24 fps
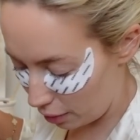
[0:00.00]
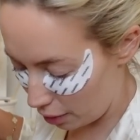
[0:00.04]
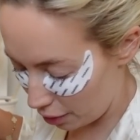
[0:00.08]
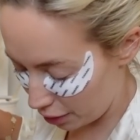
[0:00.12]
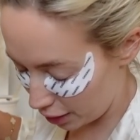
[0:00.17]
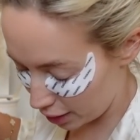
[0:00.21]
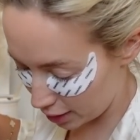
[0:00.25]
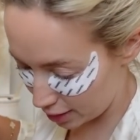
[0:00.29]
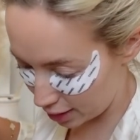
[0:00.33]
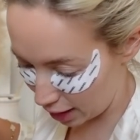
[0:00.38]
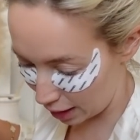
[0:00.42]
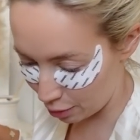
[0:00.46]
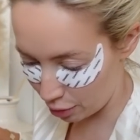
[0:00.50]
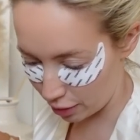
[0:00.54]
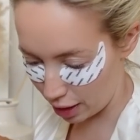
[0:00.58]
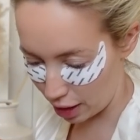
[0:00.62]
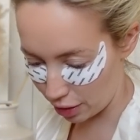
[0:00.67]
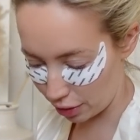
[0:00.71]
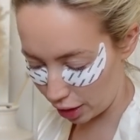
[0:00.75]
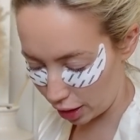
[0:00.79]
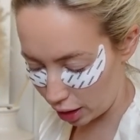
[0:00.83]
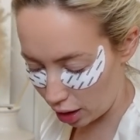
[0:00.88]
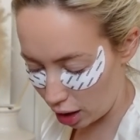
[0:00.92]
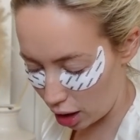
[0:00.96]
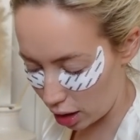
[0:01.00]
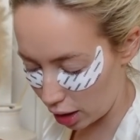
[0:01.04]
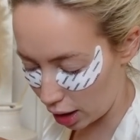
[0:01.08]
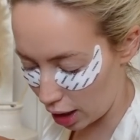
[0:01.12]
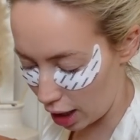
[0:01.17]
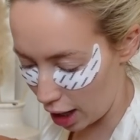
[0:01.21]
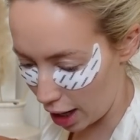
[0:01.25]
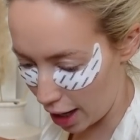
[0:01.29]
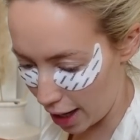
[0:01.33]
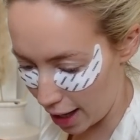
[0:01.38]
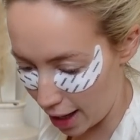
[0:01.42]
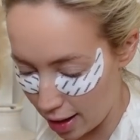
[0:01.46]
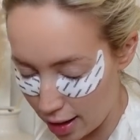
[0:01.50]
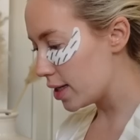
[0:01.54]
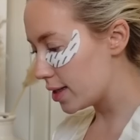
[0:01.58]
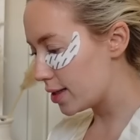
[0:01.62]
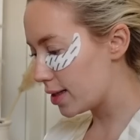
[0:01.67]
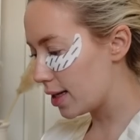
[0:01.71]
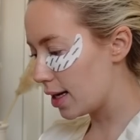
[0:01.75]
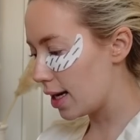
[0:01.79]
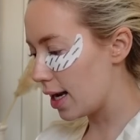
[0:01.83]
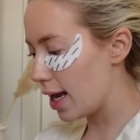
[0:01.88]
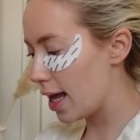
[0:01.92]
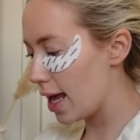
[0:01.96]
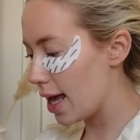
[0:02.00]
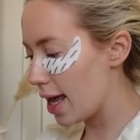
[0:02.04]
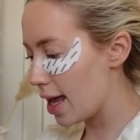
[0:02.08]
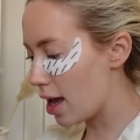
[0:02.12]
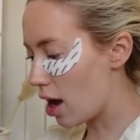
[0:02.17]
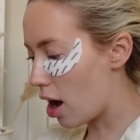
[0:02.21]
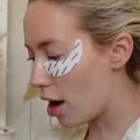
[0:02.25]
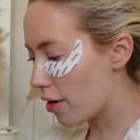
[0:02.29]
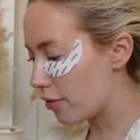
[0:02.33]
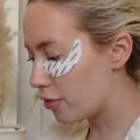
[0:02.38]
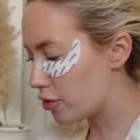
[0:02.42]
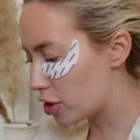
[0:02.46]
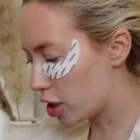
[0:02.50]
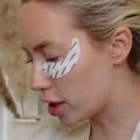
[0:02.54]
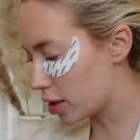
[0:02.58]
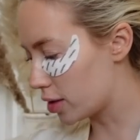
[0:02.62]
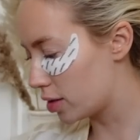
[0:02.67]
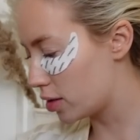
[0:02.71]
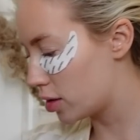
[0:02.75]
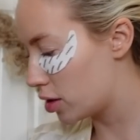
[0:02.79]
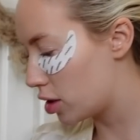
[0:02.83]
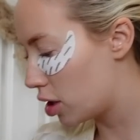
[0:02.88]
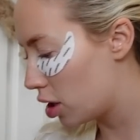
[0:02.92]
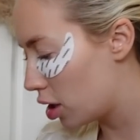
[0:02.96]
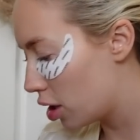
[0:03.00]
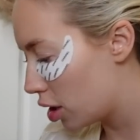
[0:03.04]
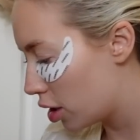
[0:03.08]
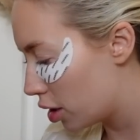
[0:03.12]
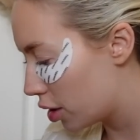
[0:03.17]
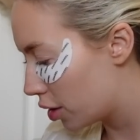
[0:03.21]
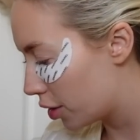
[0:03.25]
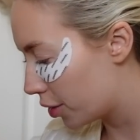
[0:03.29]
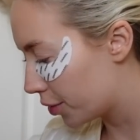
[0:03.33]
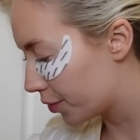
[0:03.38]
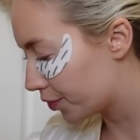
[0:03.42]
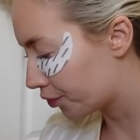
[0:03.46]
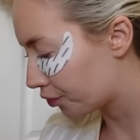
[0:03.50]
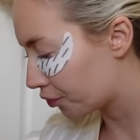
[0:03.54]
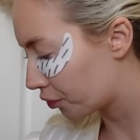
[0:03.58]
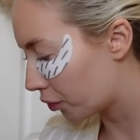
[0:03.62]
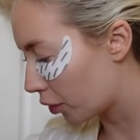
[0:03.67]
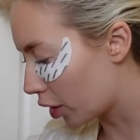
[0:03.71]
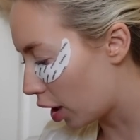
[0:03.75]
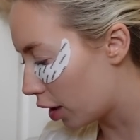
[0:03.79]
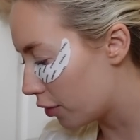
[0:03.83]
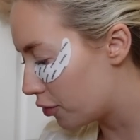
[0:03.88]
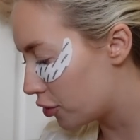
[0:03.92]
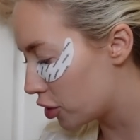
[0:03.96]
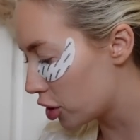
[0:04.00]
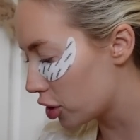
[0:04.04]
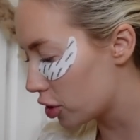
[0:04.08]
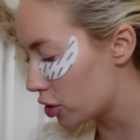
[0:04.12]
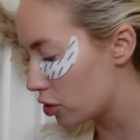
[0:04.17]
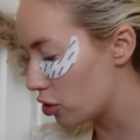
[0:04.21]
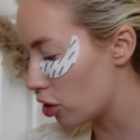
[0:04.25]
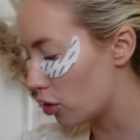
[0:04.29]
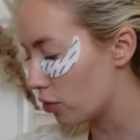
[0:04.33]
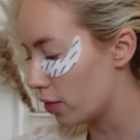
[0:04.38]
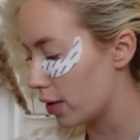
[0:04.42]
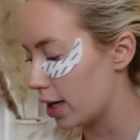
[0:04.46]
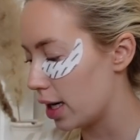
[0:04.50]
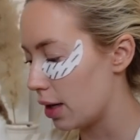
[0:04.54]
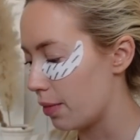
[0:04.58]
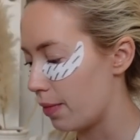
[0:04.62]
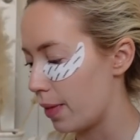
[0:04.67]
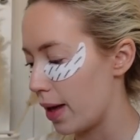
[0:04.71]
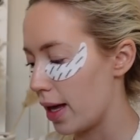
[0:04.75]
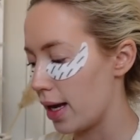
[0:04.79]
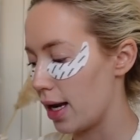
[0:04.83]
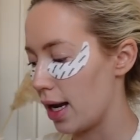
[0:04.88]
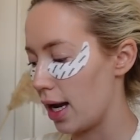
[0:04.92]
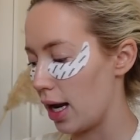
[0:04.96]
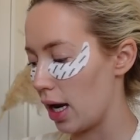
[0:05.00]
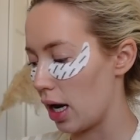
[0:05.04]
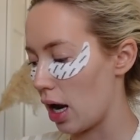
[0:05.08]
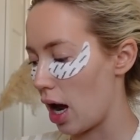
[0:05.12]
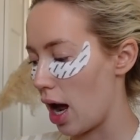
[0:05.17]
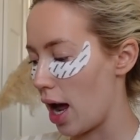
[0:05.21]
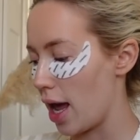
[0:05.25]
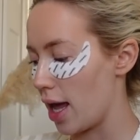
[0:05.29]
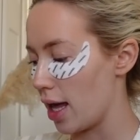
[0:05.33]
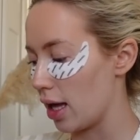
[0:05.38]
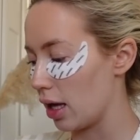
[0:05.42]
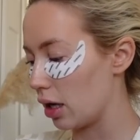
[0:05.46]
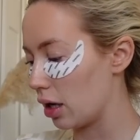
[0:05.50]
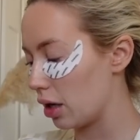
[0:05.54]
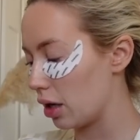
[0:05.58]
this time around, I can't lie. Recently, I've just, I've just not really been in like